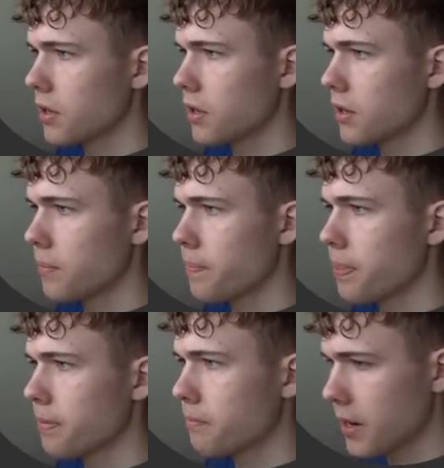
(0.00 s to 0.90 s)

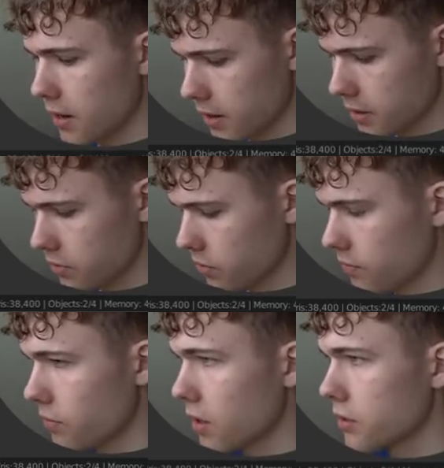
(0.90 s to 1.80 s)
by like
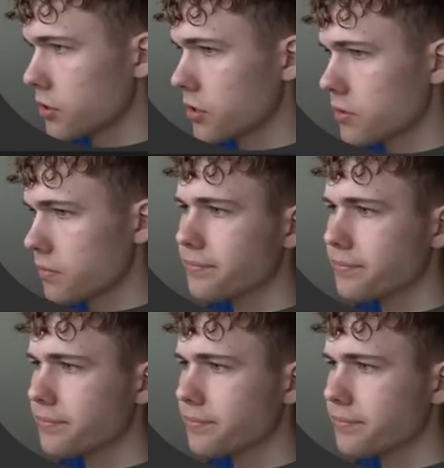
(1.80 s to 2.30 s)
100.